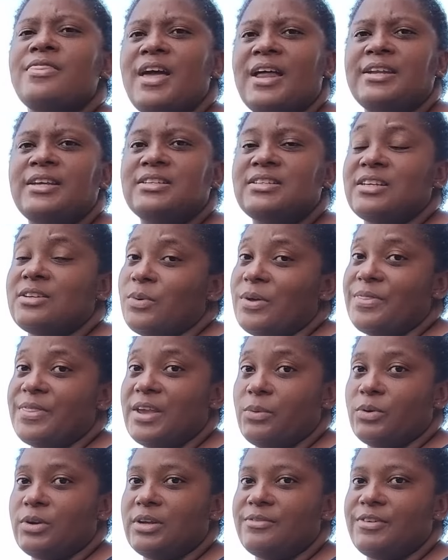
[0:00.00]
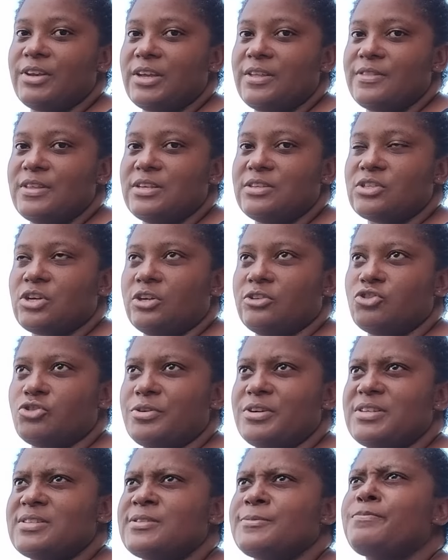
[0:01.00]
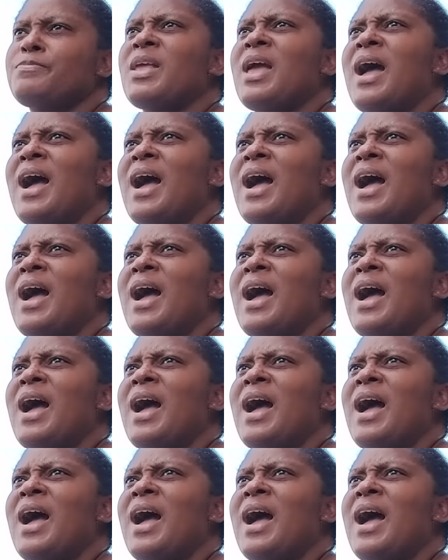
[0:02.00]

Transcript: than it did when they were living in these countries.